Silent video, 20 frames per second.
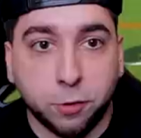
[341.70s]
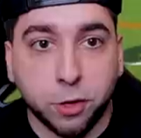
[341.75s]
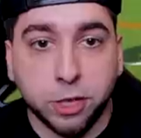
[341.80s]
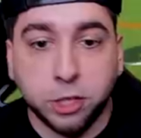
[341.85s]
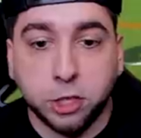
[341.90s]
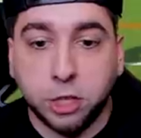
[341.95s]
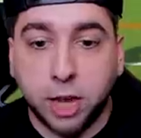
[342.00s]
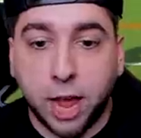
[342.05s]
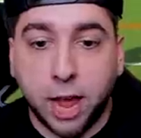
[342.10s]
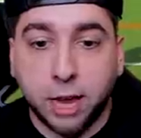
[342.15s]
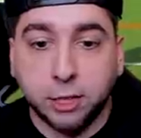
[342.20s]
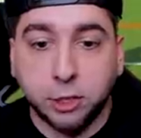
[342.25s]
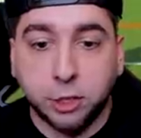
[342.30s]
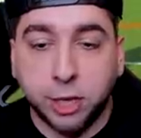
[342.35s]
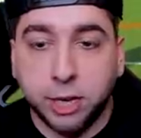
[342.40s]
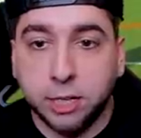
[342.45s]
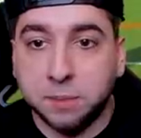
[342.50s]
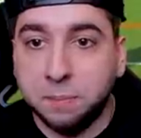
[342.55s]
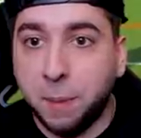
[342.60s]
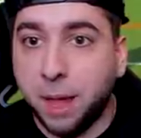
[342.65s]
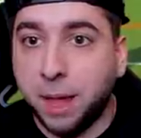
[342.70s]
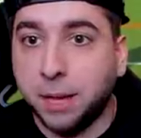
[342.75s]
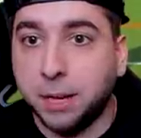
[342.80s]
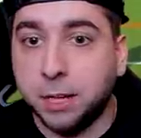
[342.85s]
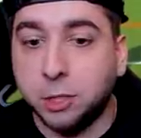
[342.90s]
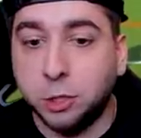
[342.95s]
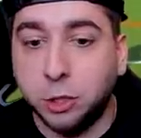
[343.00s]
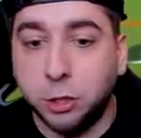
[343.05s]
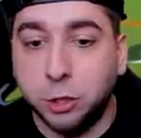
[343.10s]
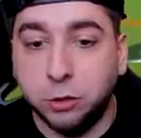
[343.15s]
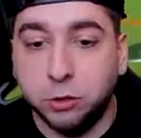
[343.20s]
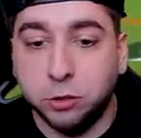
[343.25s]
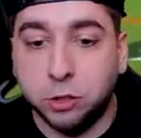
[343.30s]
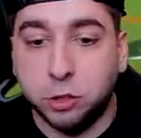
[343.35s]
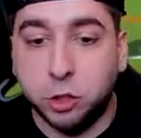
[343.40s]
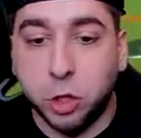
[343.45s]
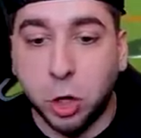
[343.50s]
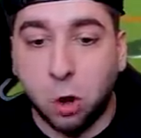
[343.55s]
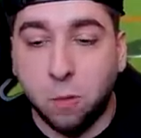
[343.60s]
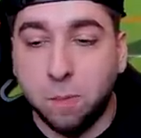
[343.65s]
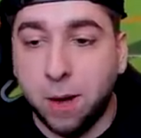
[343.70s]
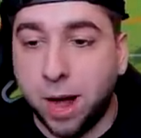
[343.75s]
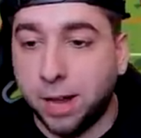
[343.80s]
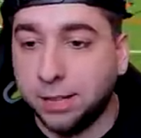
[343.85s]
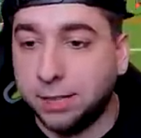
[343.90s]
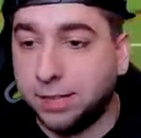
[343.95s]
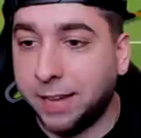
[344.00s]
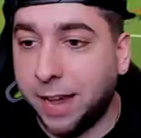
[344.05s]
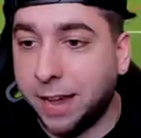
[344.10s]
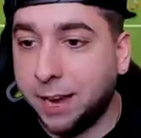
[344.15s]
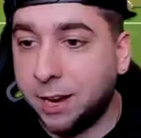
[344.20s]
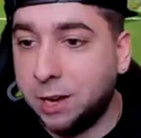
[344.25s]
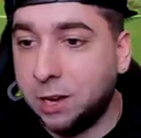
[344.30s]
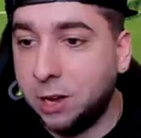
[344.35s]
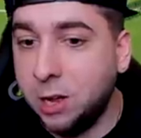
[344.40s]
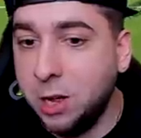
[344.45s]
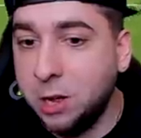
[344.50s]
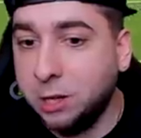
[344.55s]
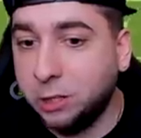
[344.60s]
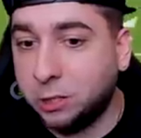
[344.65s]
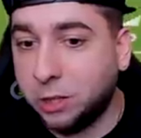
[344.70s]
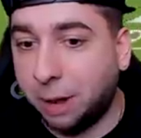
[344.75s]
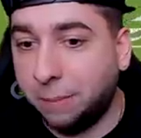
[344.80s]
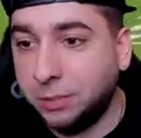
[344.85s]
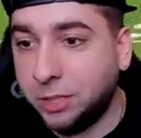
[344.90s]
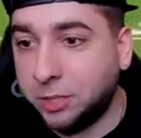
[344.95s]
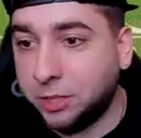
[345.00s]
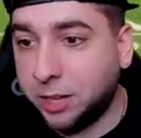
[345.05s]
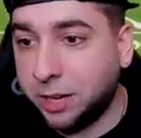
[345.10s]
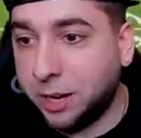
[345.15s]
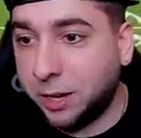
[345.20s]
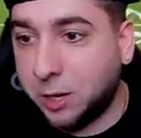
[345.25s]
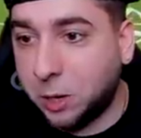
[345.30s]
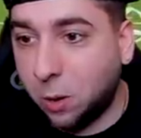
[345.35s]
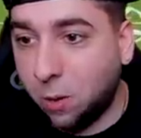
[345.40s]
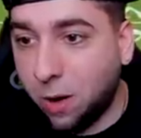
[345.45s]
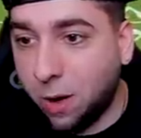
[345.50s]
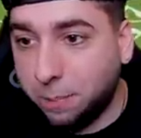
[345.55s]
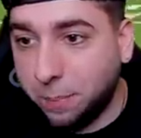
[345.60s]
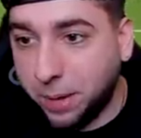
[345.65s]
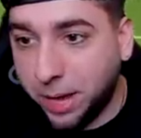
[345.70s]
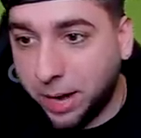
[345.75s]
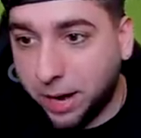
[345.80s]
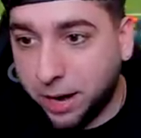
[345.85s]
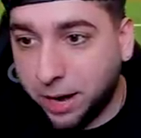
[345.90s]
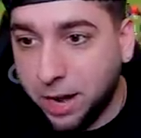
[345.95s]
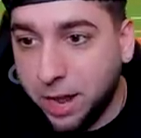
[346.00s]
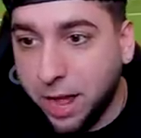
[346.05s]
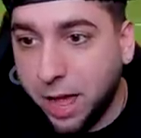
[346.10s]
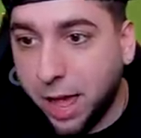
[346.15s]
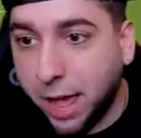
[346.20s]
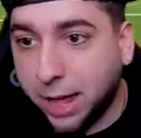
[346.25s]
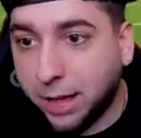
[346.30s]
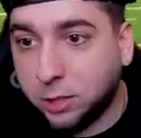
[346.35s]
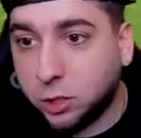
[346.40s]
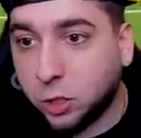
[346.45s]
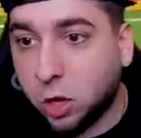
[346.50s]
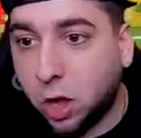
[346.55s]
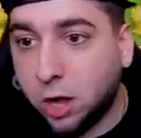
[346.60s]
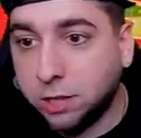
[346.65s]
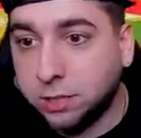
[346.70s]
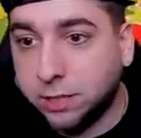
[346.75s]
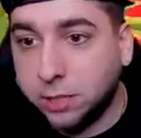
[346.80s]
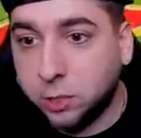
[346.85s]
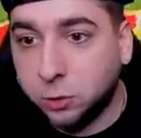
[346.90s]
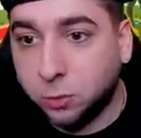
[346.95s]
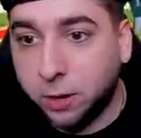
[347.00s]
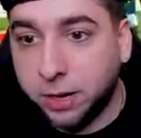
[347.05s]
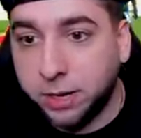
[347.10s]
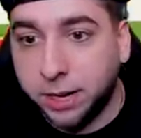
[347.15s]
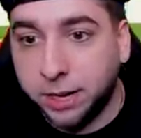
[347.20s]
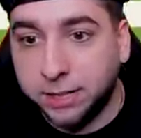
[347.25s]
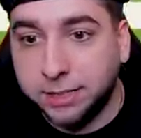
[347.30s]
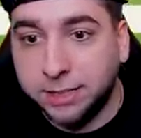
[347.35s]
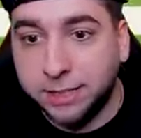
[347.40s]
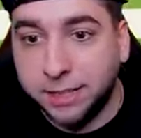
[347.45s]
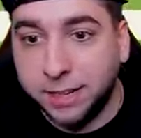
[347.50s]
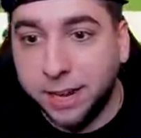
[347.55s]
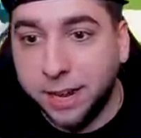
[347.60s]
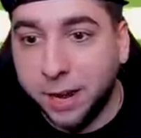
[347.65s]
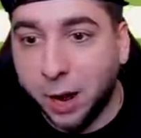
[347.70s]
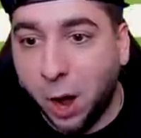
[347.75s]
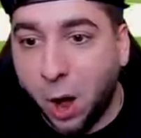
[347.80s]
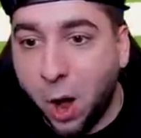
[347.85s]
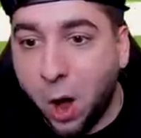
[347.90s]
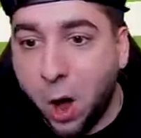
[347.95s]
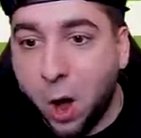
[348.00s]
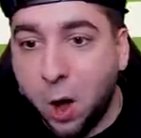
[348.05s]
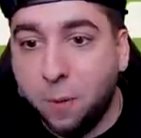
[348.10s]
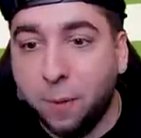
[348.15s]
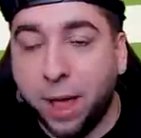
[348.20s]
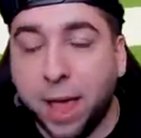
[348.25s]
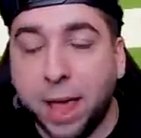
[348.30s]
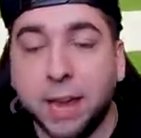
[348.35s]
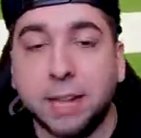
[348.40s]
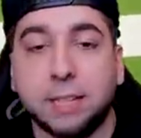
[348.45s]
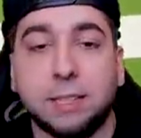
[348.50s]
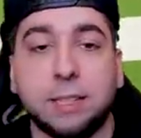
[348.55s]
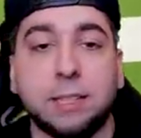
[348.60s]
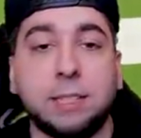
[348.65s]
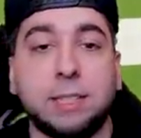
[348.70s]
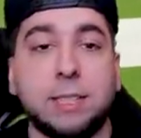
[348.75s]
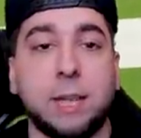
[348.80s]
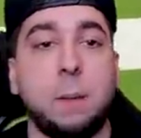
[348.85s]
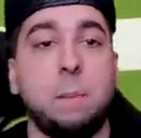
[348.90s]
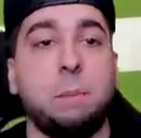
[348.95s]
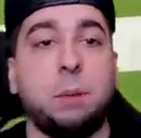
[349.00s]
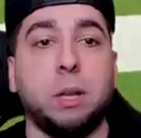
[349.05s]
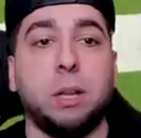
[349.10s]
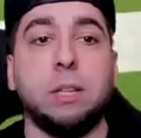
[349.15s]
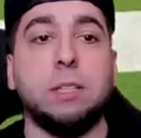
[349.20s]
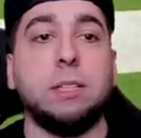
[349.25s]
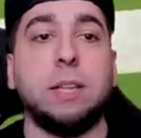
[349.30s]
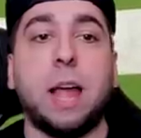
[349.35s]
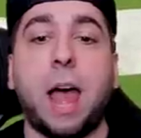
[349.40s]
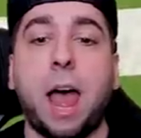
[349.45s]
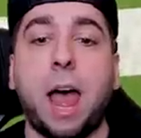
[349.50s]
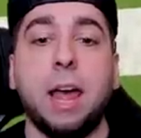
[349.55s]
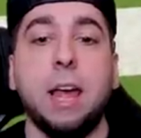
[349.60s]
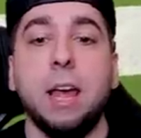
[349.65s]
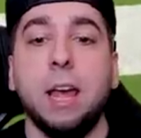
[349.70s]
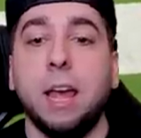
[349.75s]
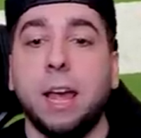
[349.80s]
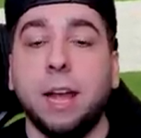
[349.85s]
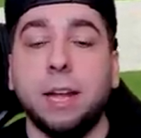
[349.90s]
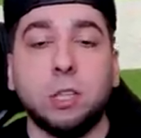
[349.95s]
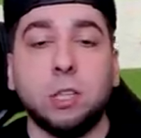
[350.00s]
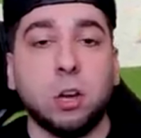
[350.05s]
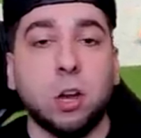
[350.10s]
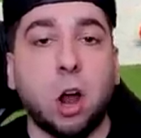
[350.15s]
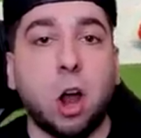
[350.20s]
For this challenge, it is making us use Joe Montana. So I'm just going to go up here and toss this one to T.O. And it's as simple as that. It's on